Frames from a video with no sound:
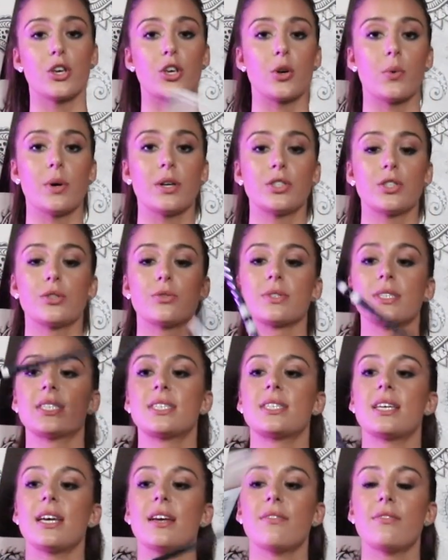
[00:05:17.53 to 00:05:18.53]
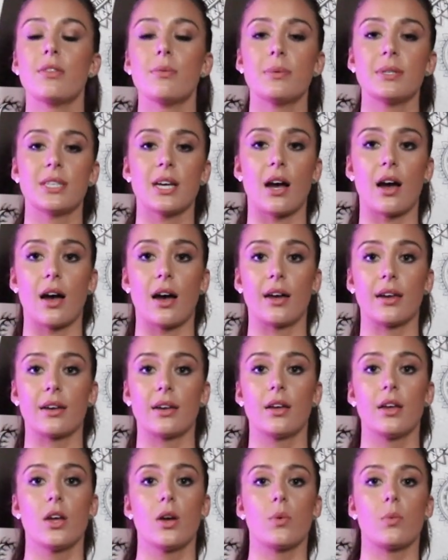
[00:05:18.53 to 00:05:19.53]
you want to receive the
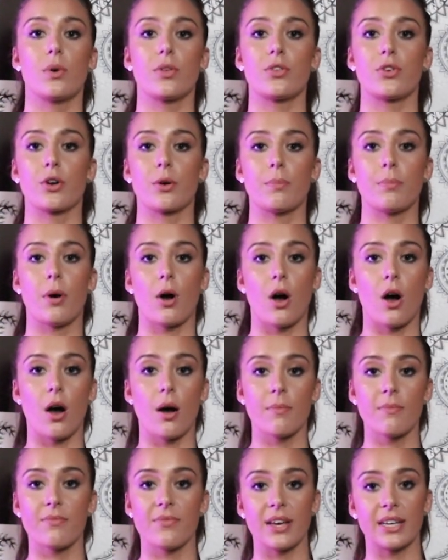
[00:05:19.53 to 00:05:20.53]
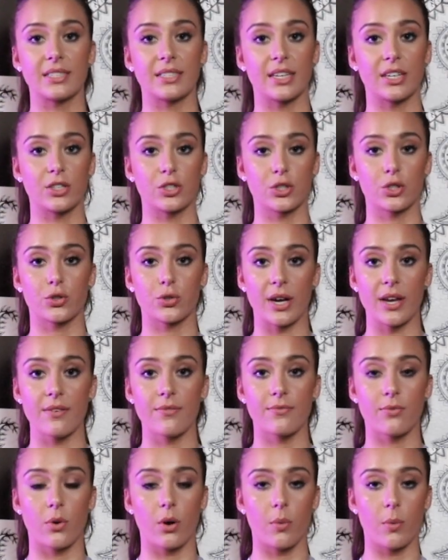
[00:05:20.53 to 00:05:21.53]
baton with your palm facing
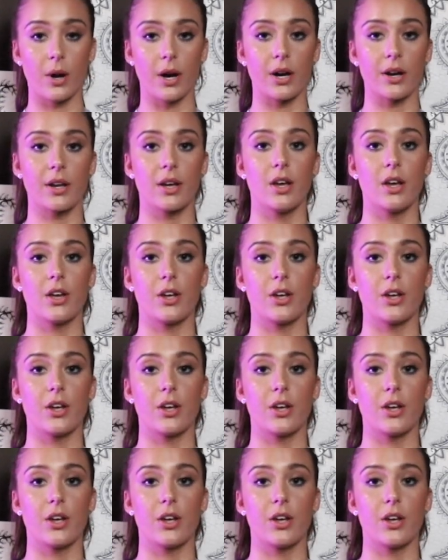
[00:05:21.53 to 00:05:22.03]
straight forward,